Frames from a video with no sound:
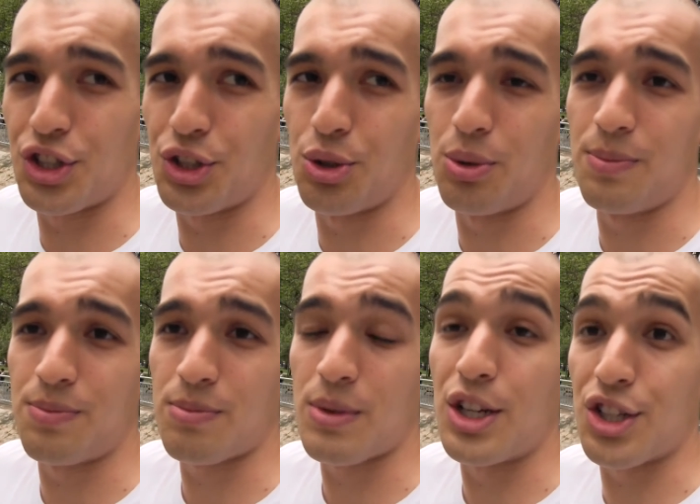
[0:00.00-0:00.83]
too.
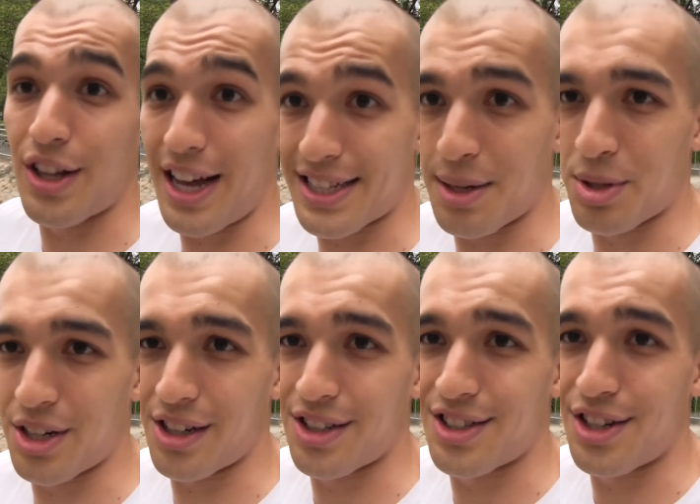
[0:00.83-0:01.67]
So that's
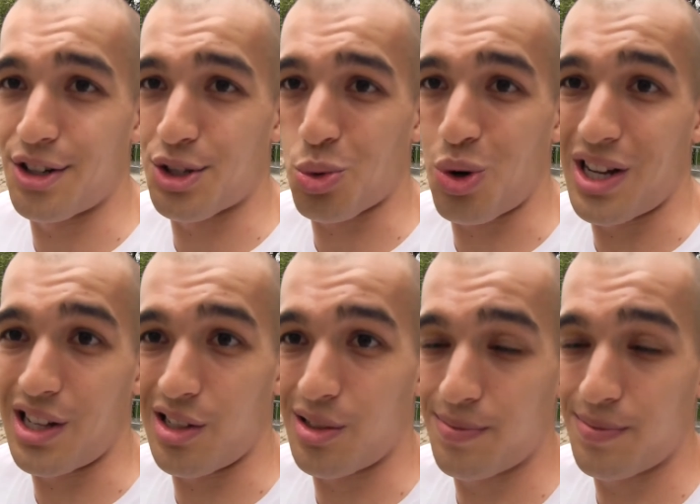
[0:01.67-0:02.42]
something to consider as well.